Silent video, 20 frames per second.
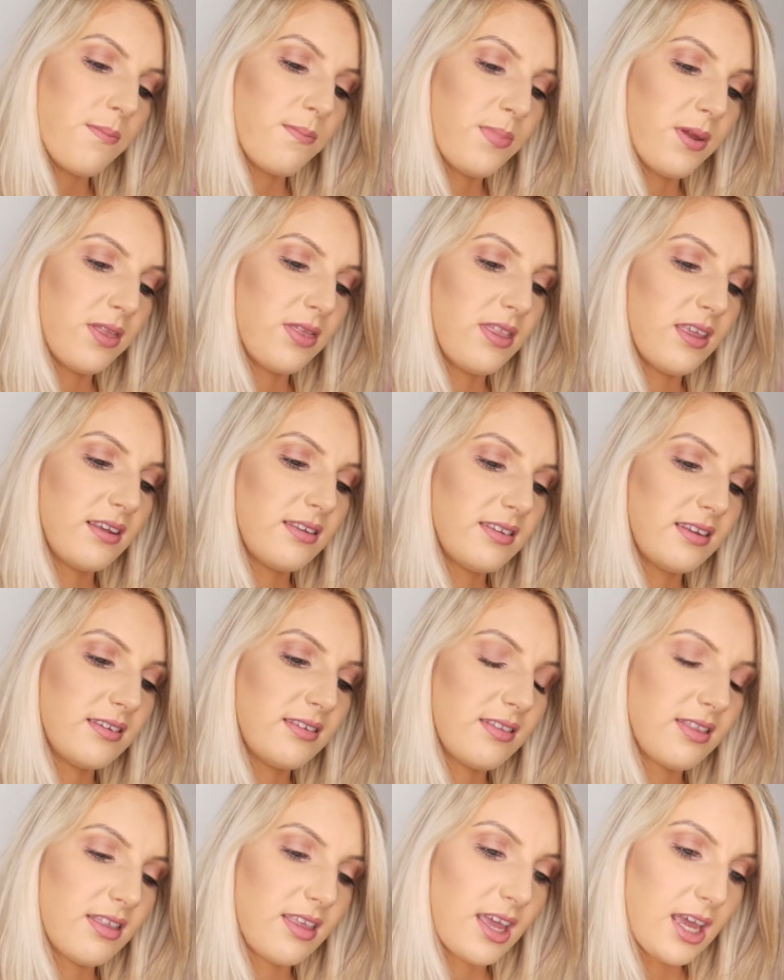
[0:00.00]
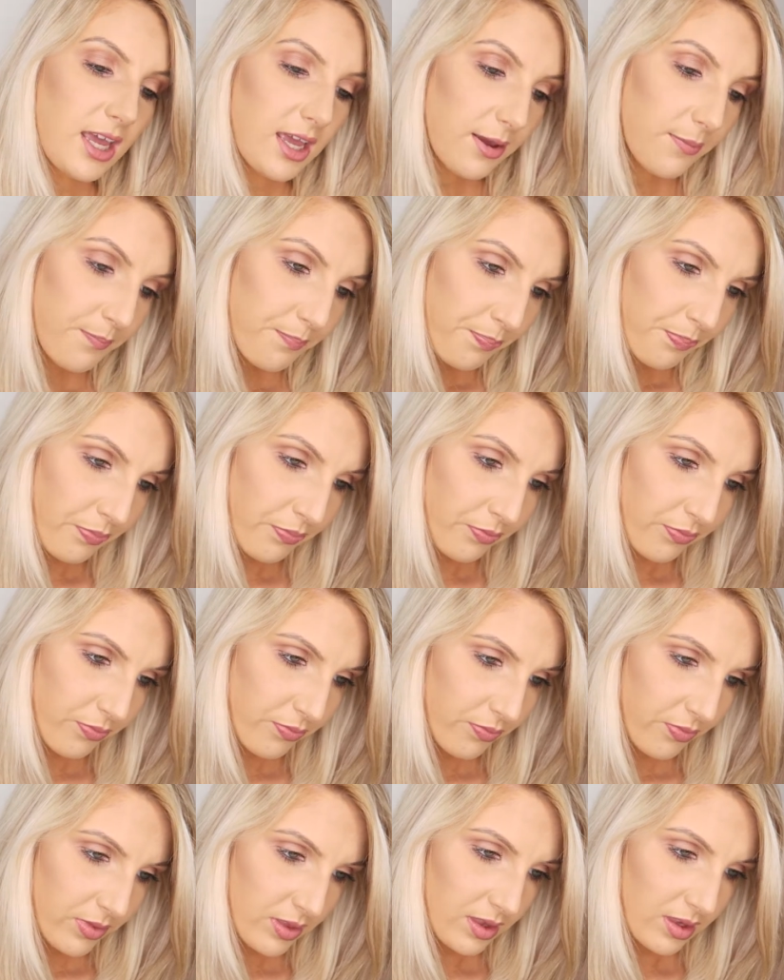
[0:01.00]
But this is the
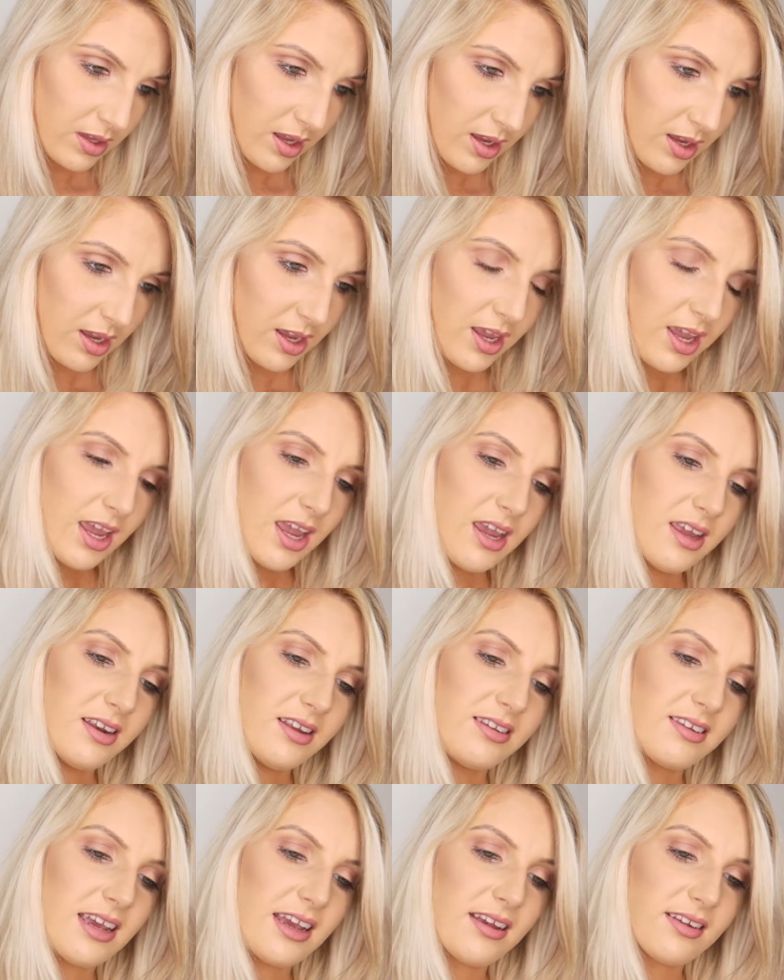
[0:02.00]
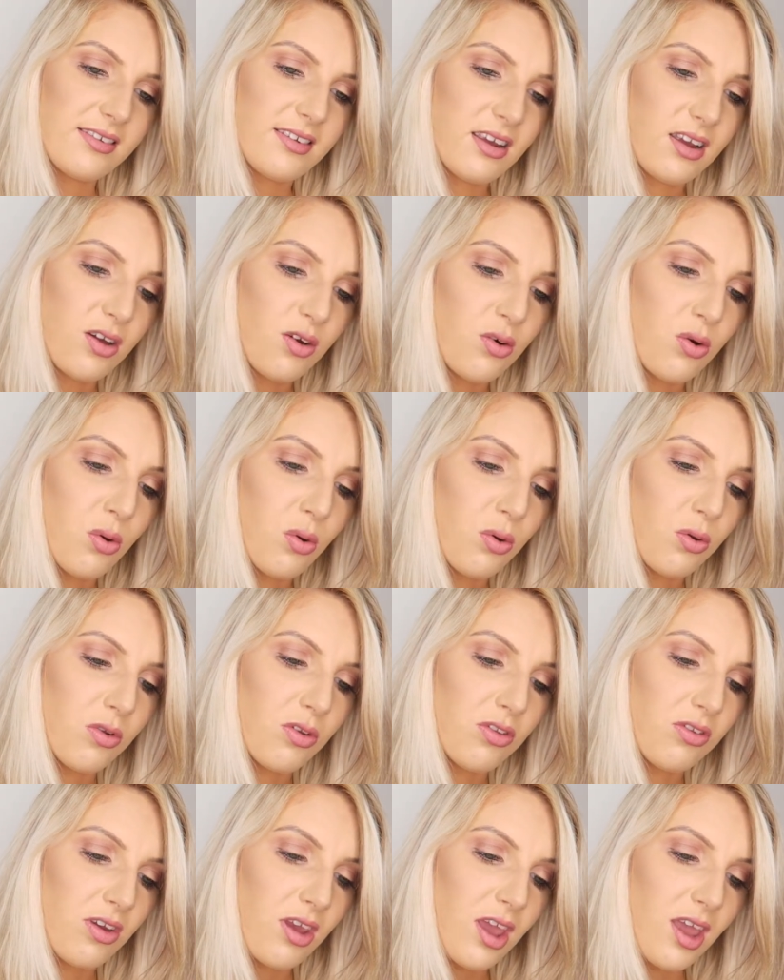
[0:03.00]
iridescent
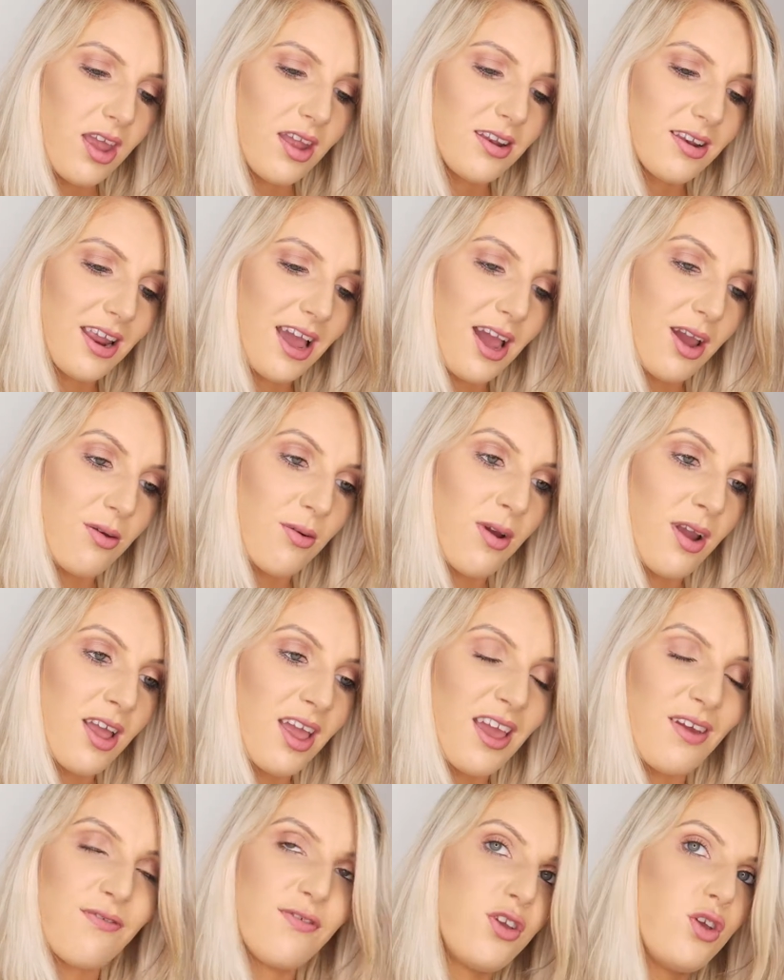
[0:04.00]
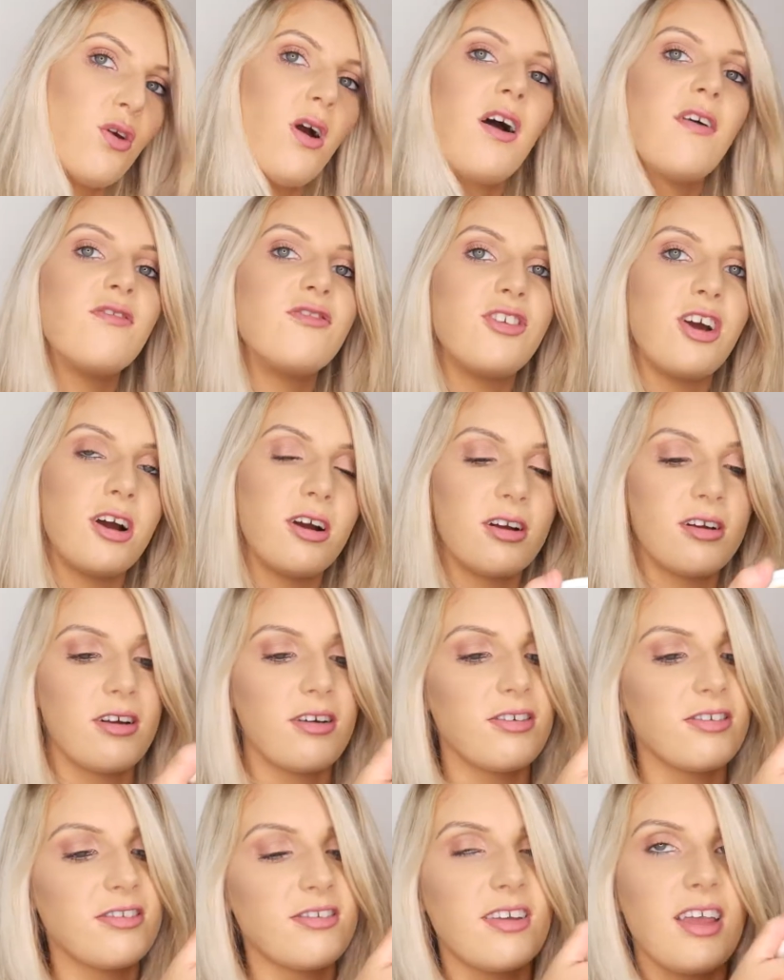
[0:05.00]
gold. Now, if you have
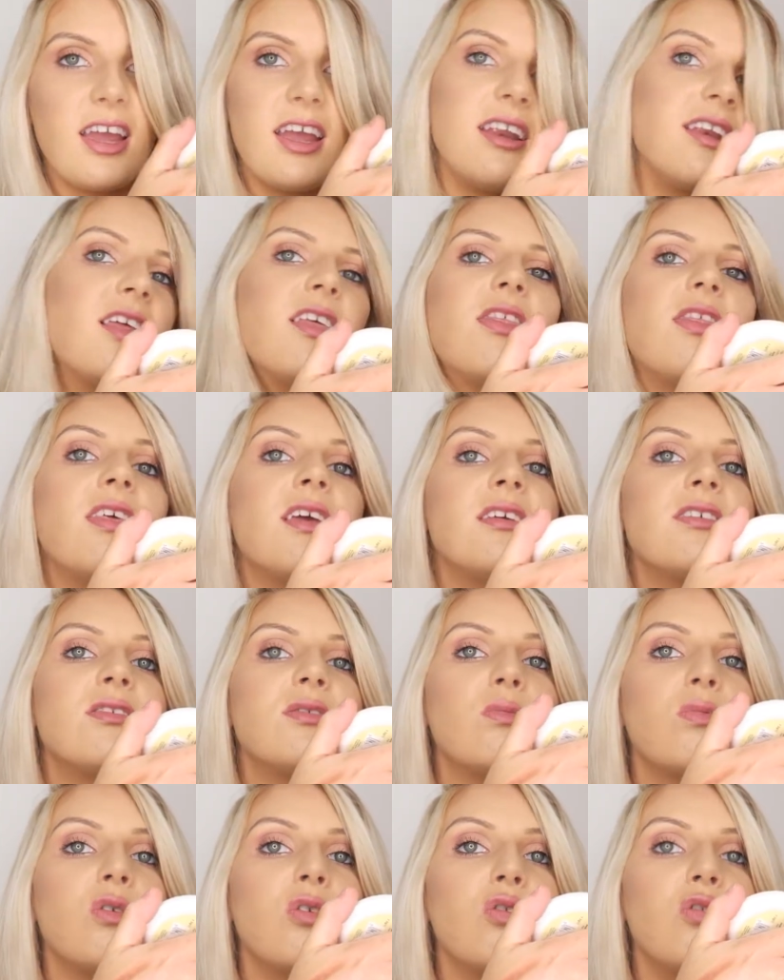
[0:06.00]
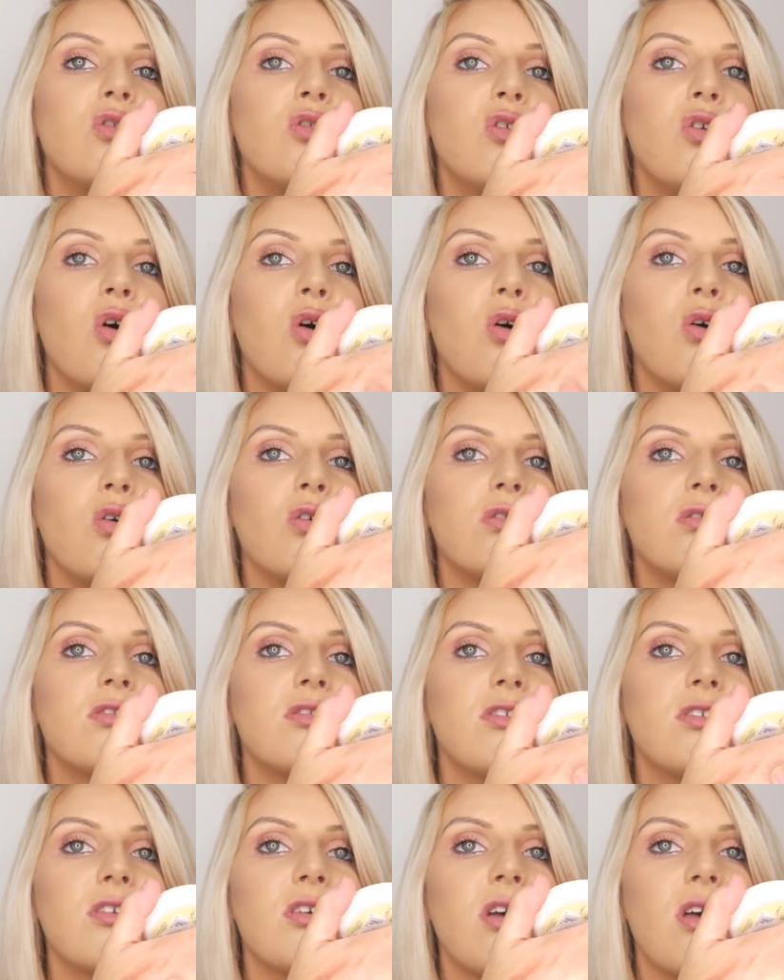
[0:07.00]
darker skin, this will
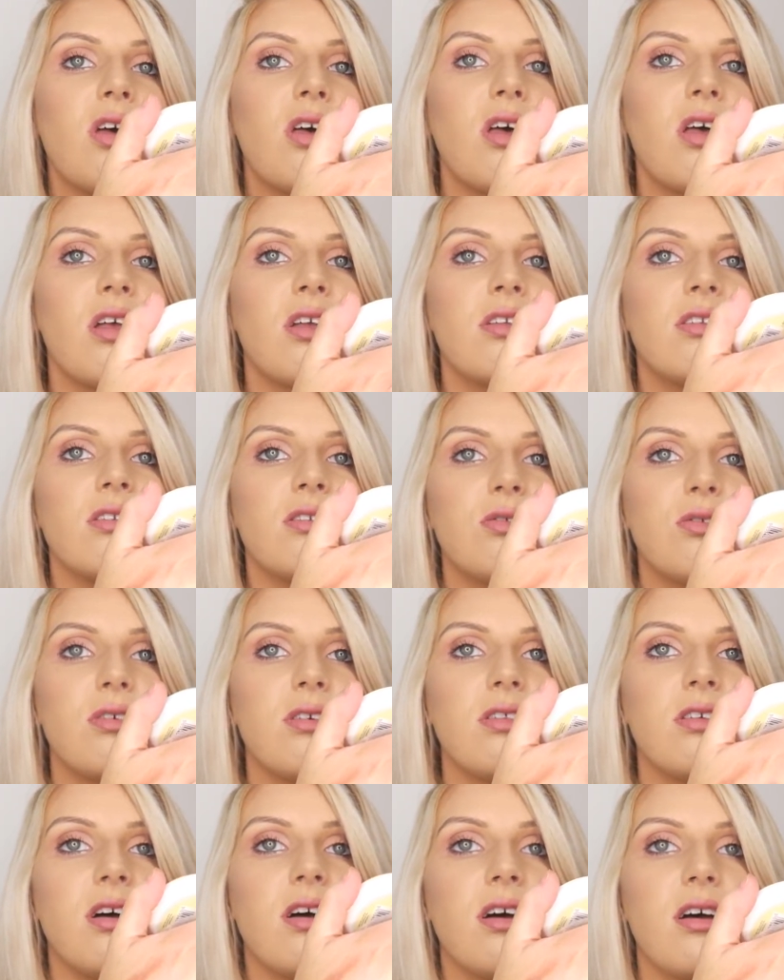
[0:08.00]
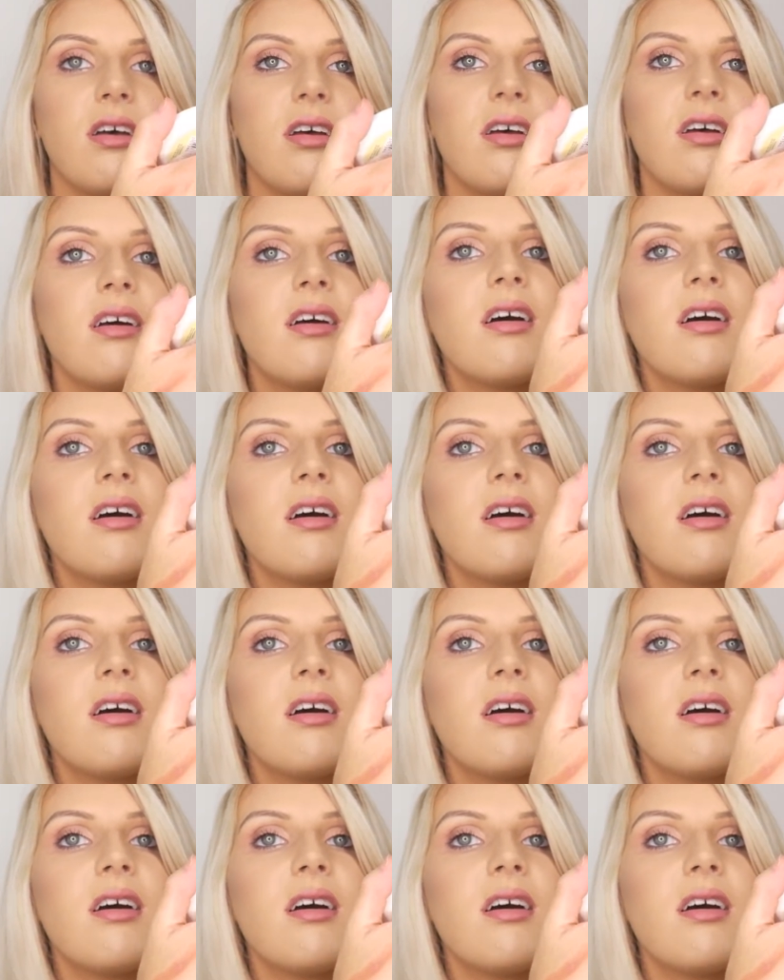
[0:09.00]
not, look at that.